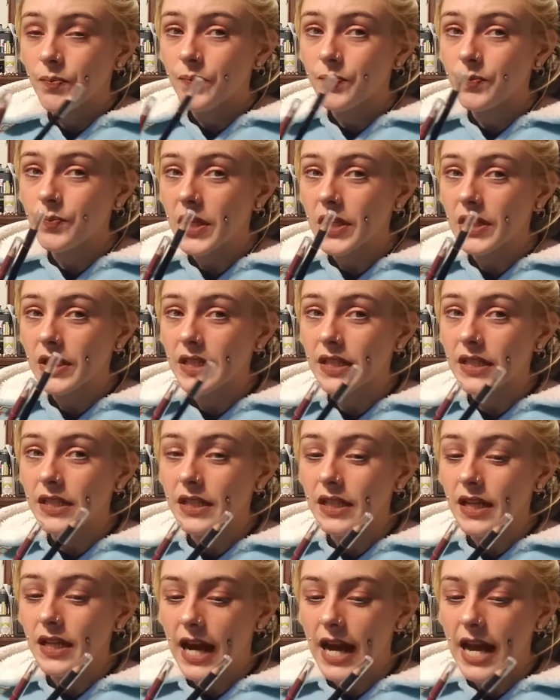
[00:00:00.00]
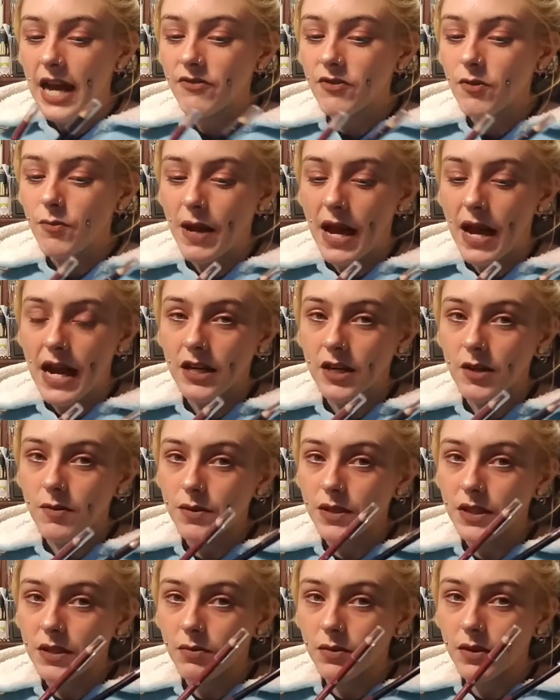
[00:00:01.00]
But, like, I have a backup in
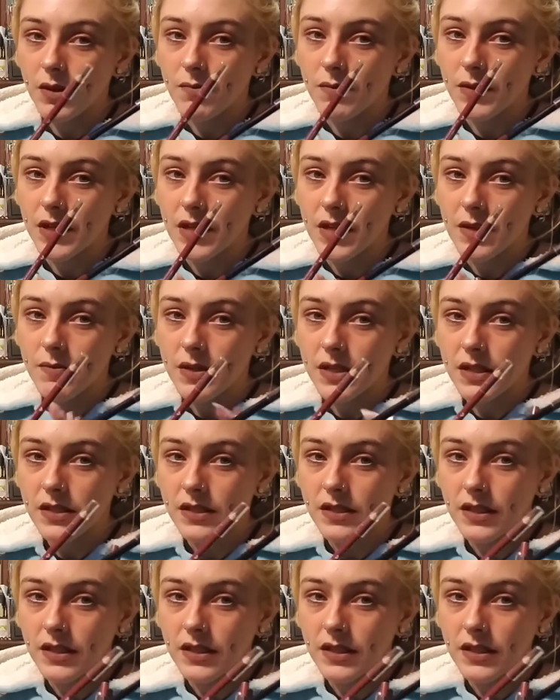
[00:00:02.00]
the Plumberry because,